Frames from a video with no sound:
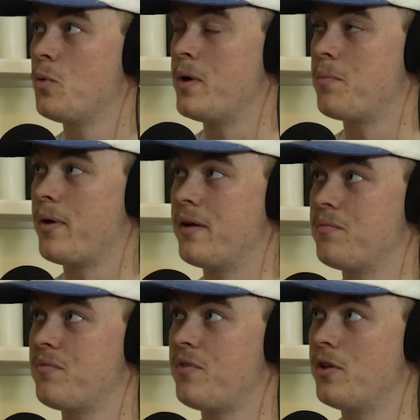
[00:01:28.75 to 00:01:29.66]
we probably
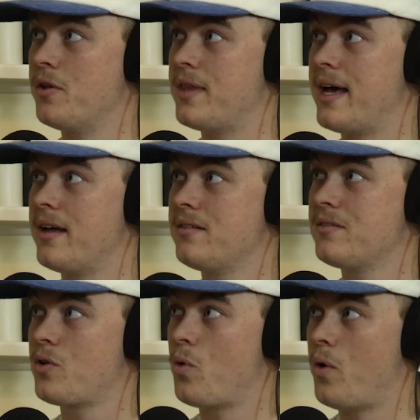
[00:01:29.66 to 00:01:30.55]
followed that
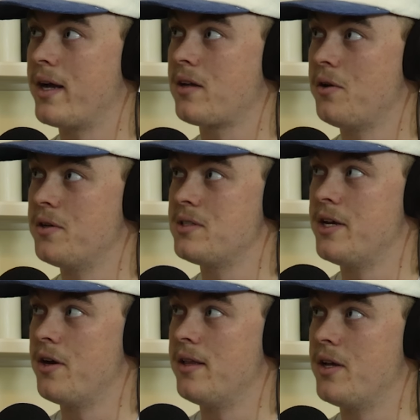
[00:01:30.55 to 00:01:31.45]
quite
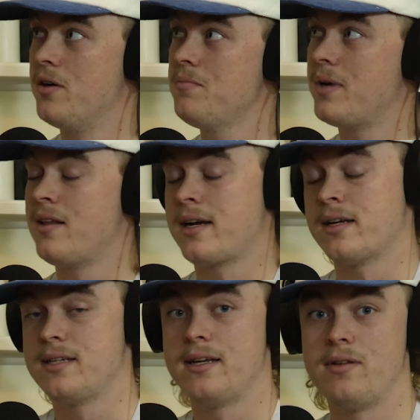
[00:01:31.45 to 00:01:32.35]
closely early on, but like
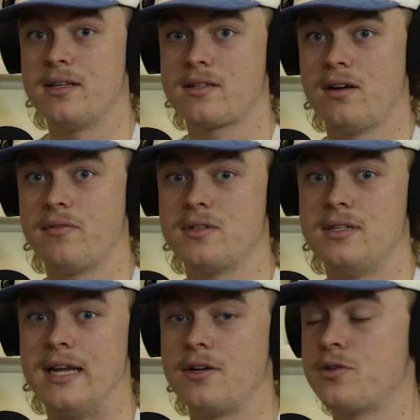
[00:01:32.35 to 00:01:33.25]
I said, it's kind of
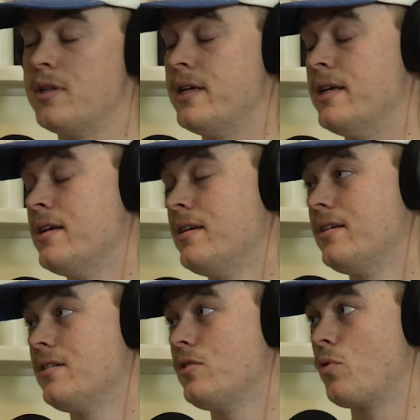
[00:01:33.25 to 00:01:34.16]
just naturally
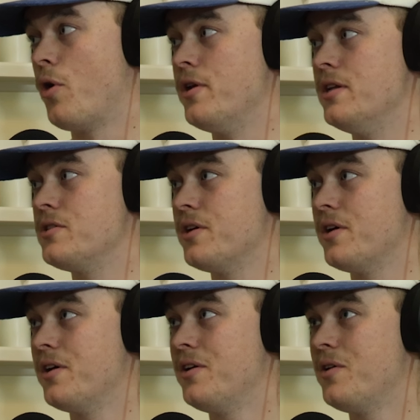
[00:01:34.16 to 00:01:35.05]
grown
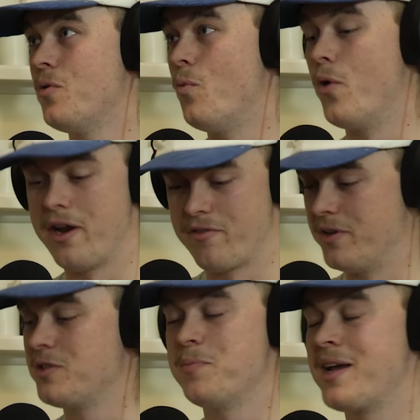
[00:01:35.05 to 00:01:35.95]
into whatever
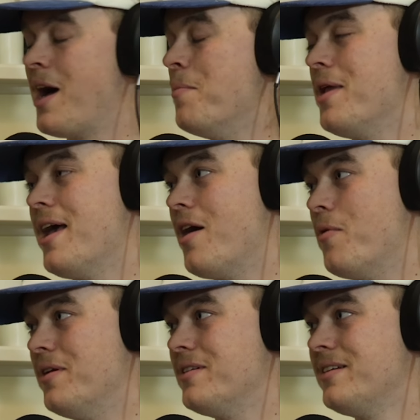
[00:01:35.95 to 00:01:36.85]
it's become
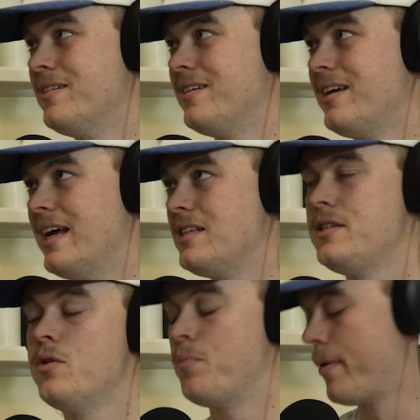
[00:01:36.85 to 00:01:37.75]
now, and it's
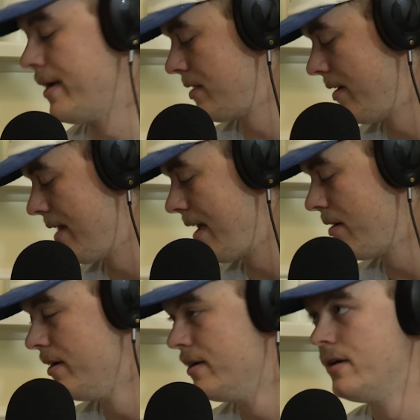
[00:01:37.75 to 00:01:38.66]
still probably something that